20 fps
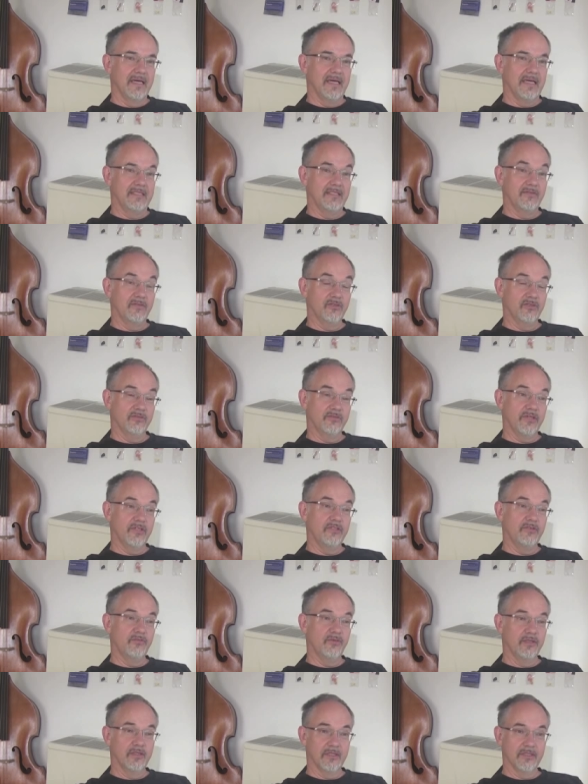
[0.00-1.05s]
And it was very
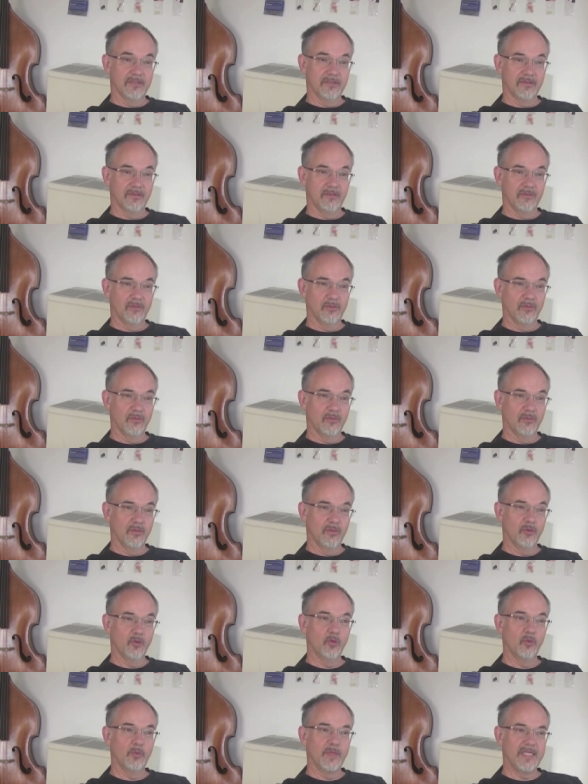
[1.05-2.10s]
difficult to
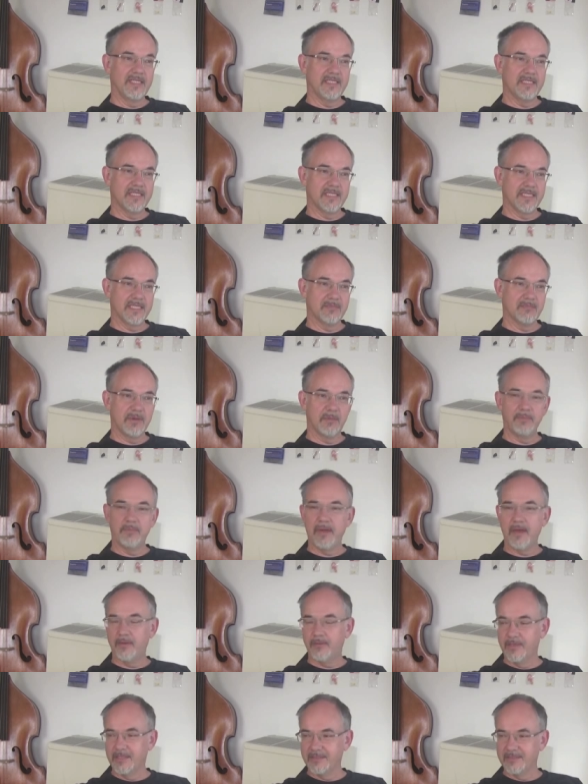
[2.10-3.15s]
convince my
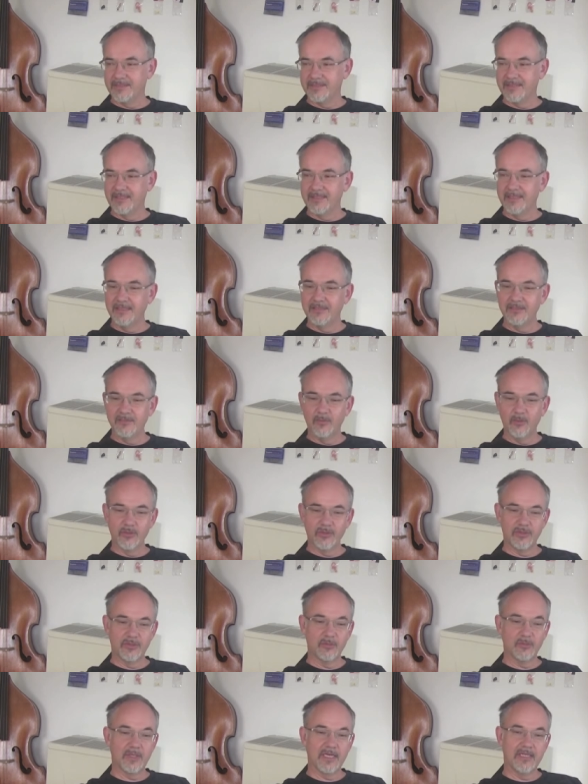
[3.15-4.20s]
parents that this was
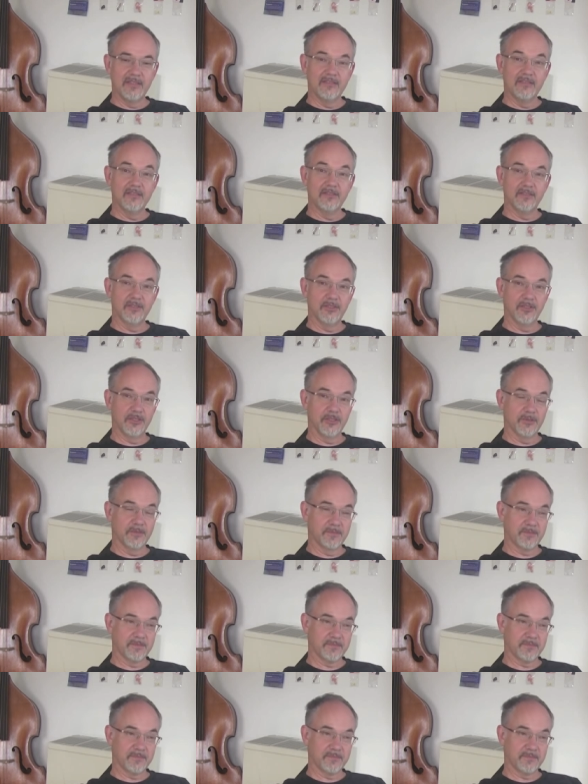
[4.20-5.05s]
the right decision.